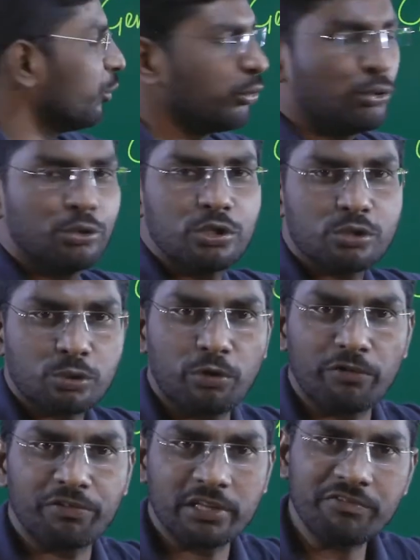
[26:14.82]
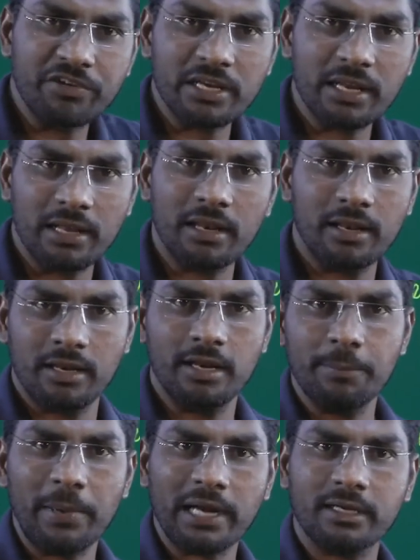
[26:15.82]
U U U is code for the phenylalanine
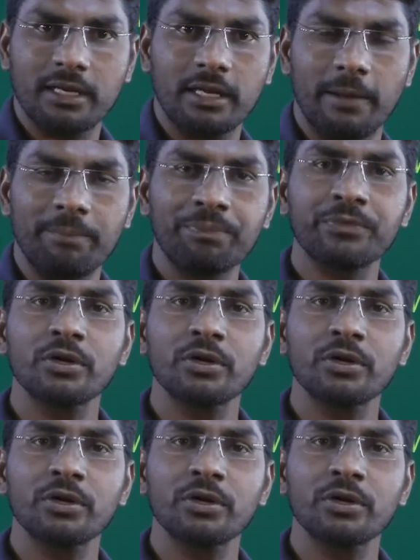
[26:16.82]
in bacteria.